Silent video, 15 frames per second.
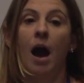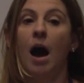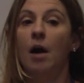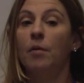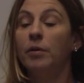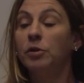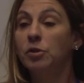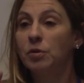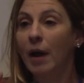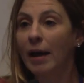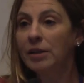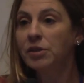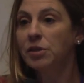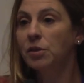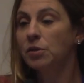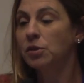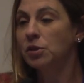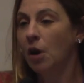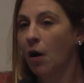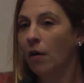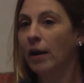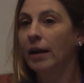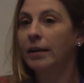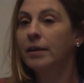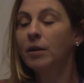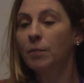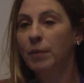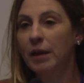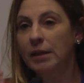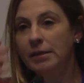I will try to talk a
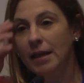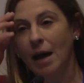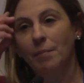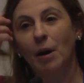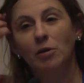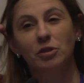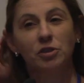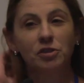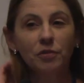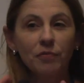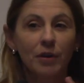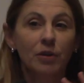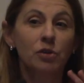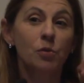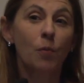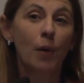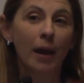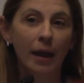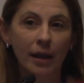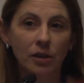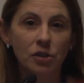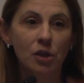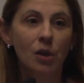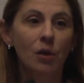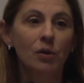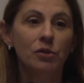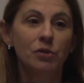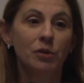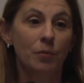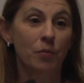little bit about a different way to
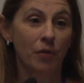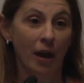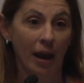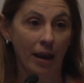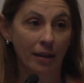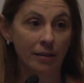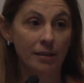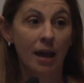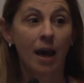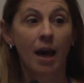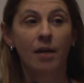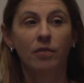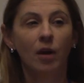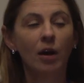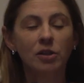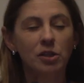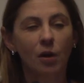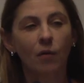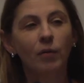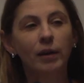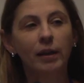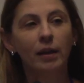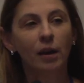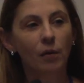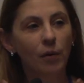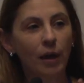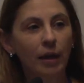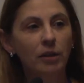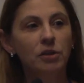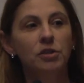look to the brains, and not only
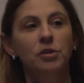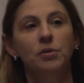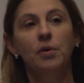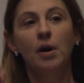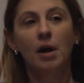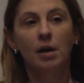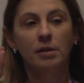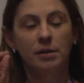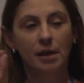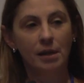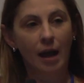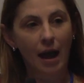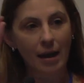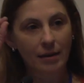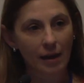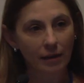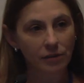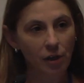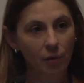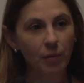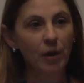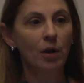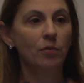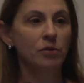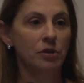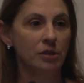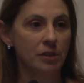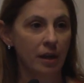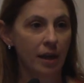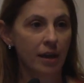look into the anatomical
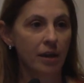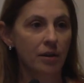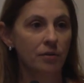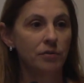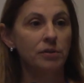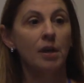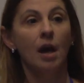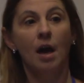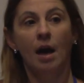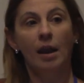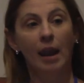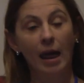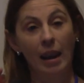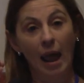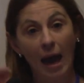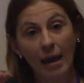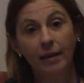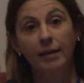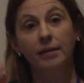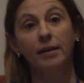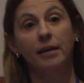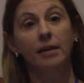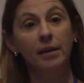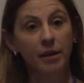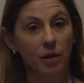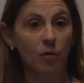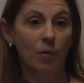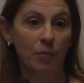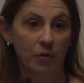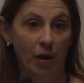details like in the
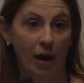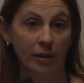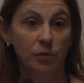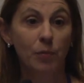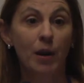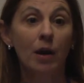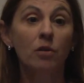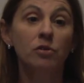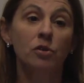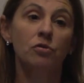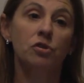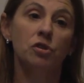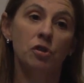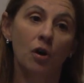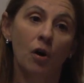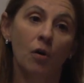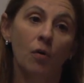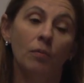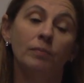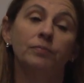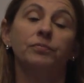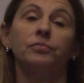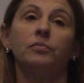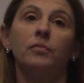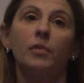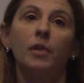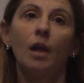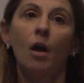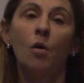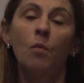clinical MRI, but also show
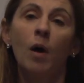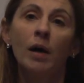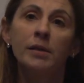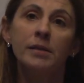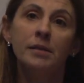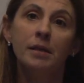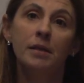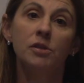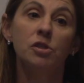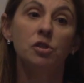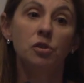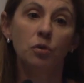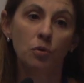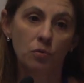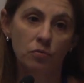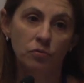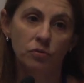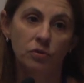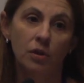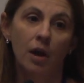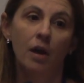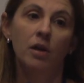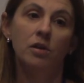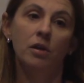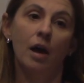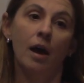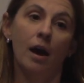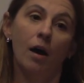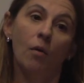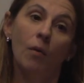what these tools,
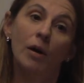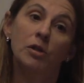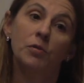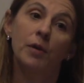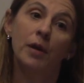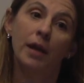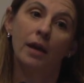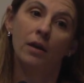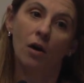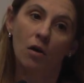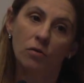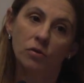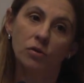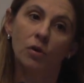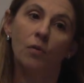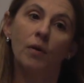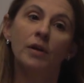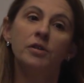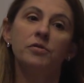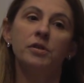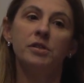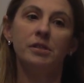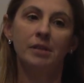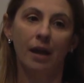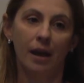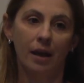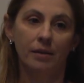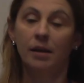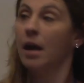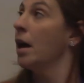what we can also
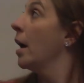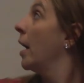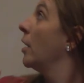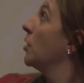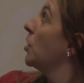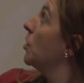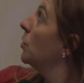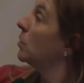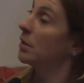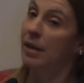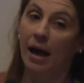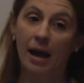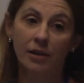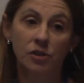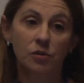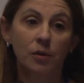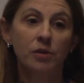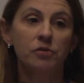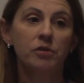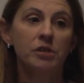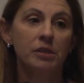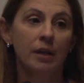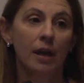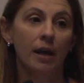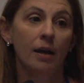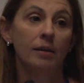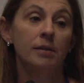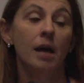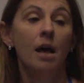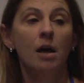understand, and use that to
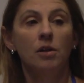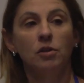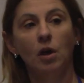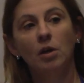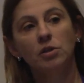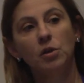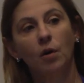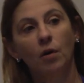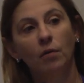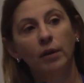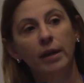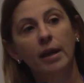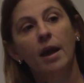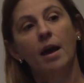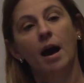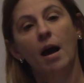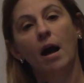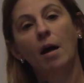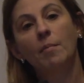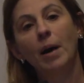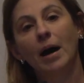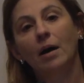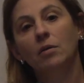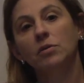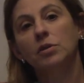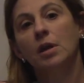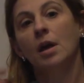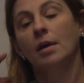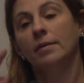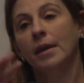understand not only
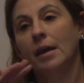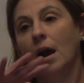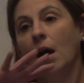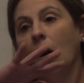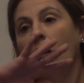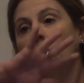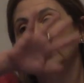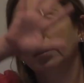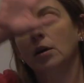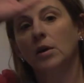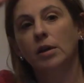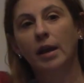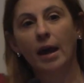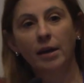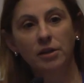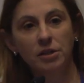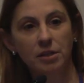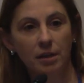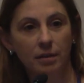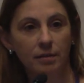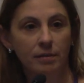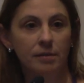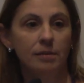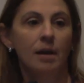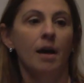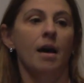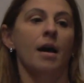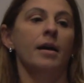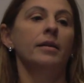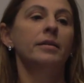about all the connections
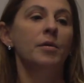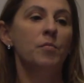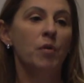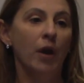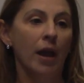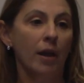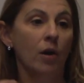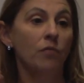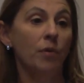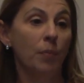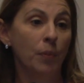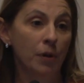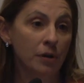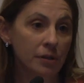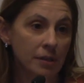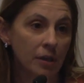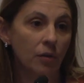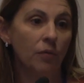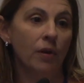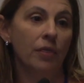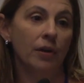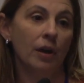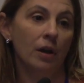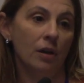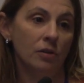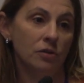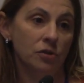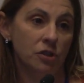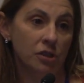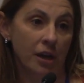in the brain of a person with
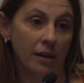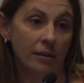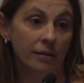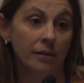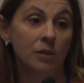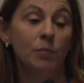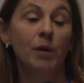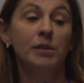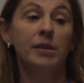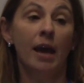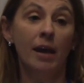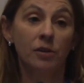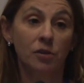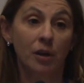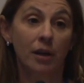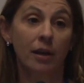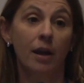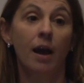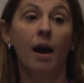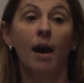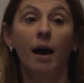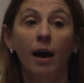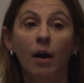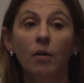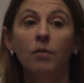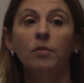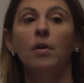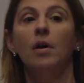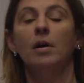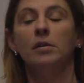callosogenesis, but actually
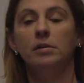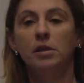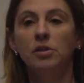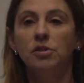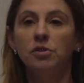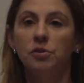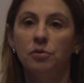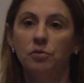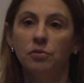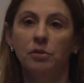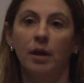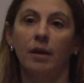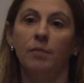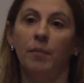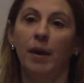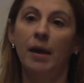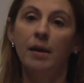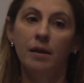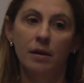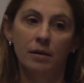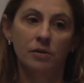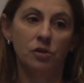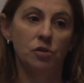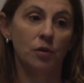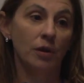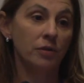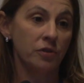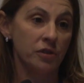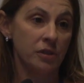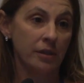how these tools can make us to
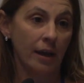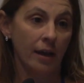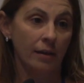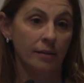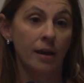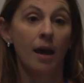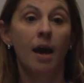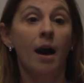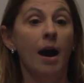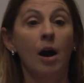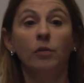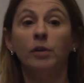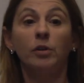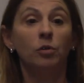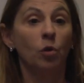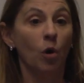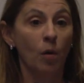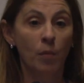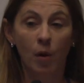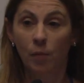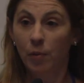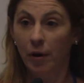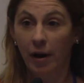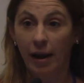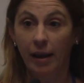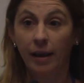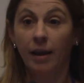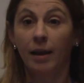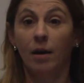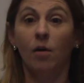understand how the normal
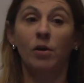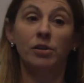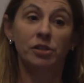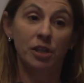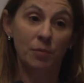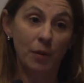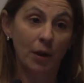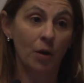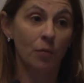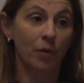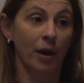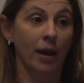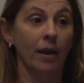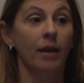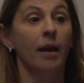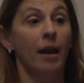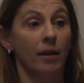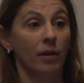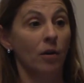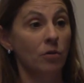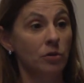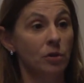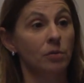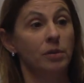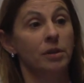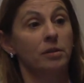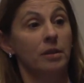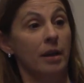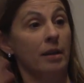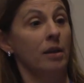brain or typical brain and also
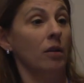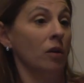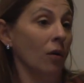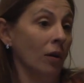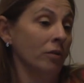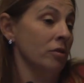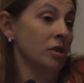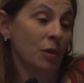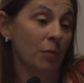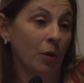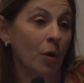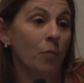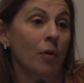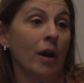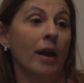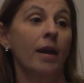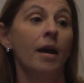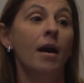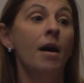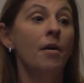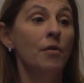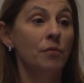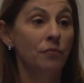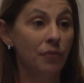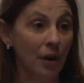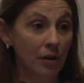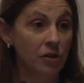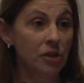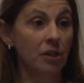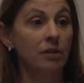the non-typical brain
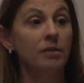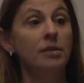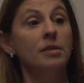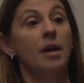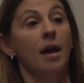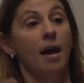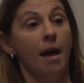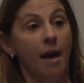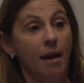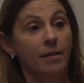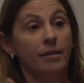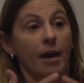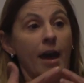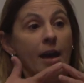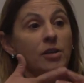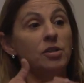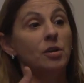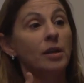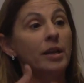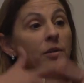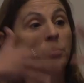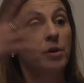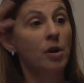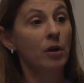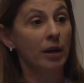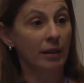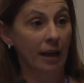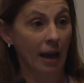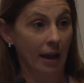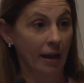functions and actually
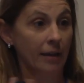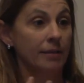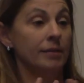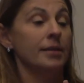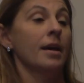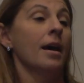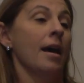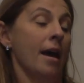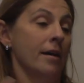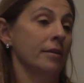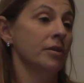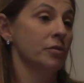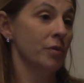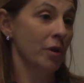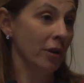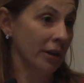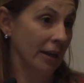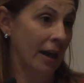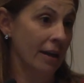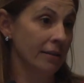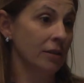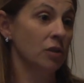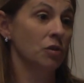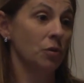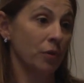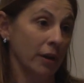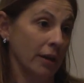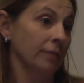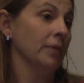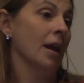reorganize and is reorganized
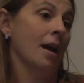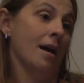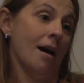during